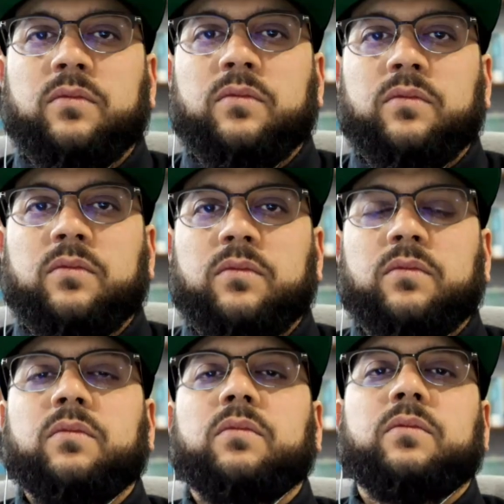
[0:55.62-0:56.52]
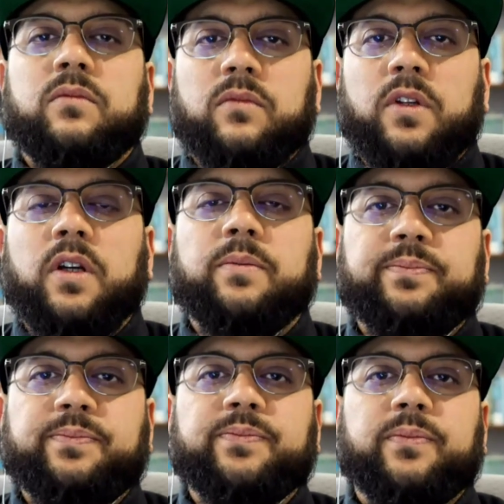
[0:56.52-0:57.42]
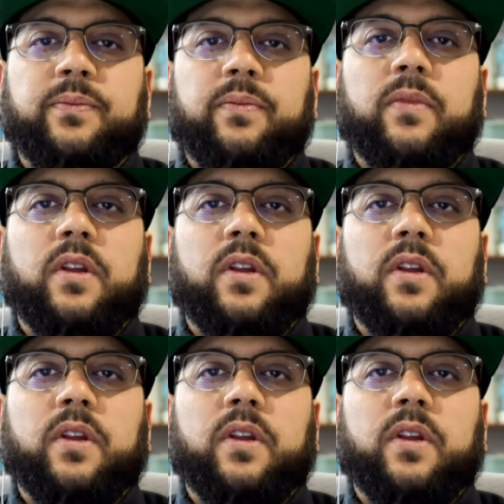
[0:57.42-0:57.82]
You know, where the fathers, the men come